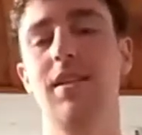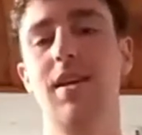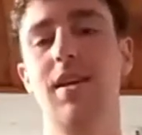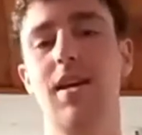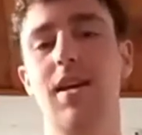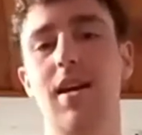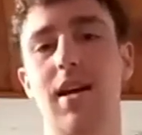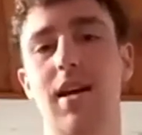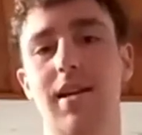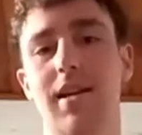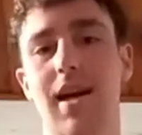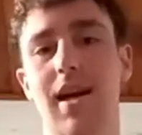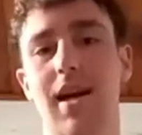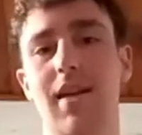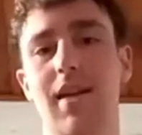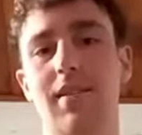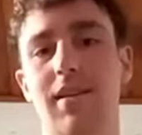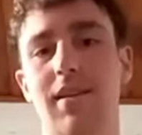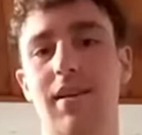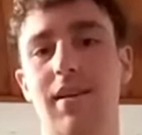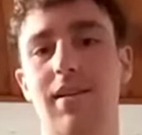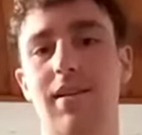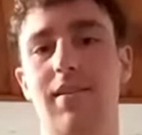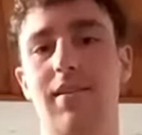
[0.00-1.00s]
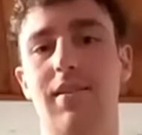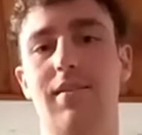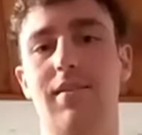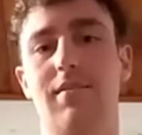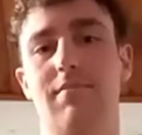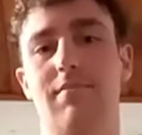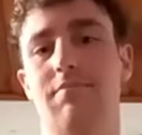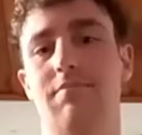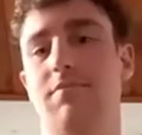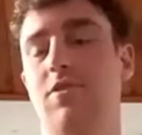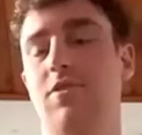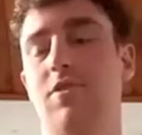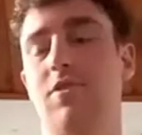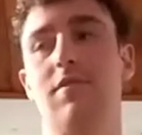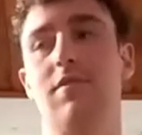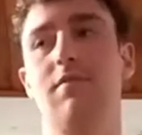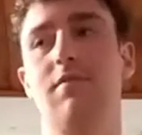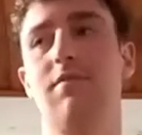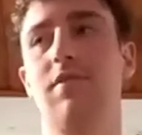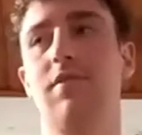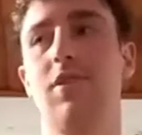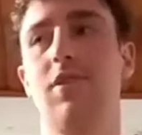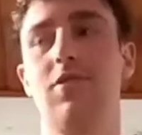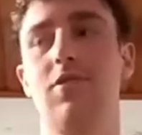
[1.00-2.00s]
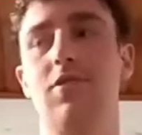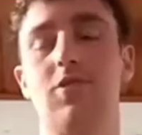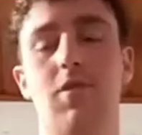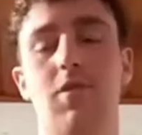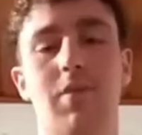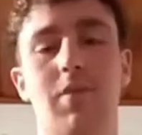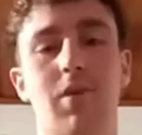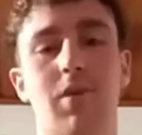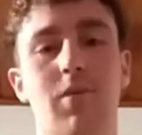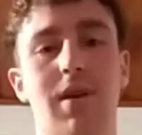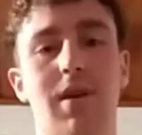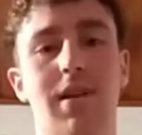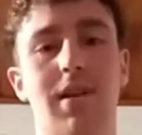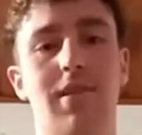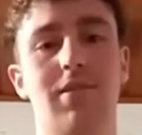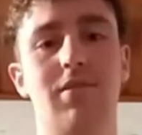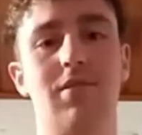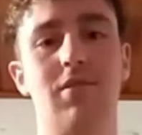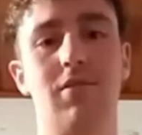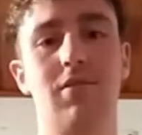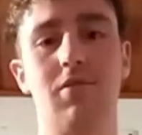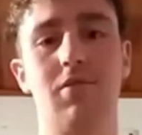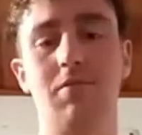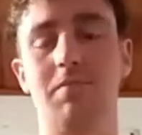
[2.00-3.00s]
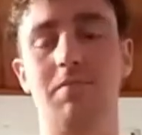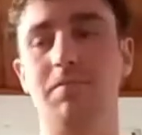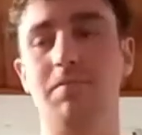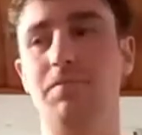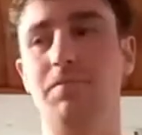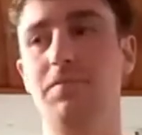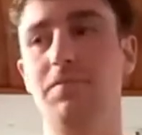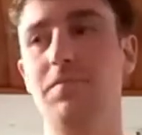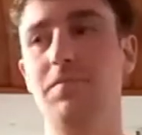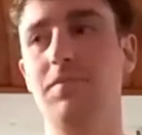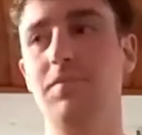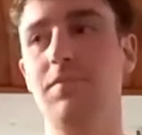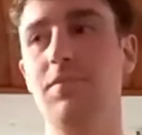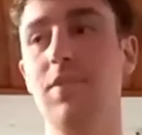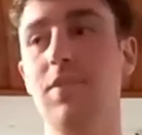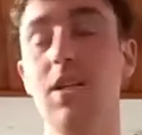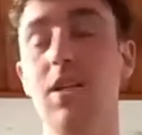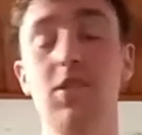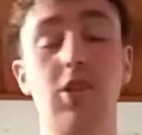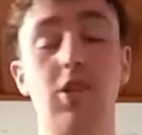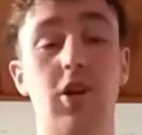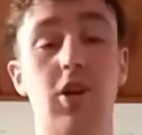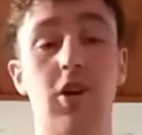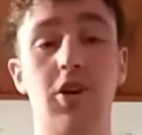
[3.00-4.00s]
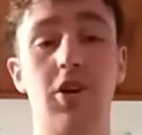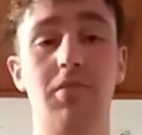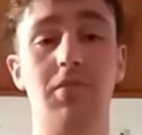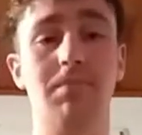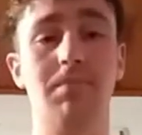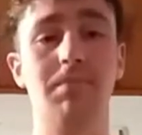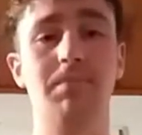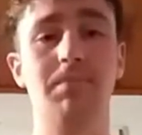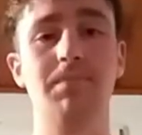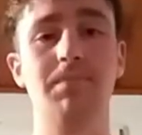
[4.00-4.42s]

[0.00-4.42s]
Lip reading: again that there are so many ways to learn.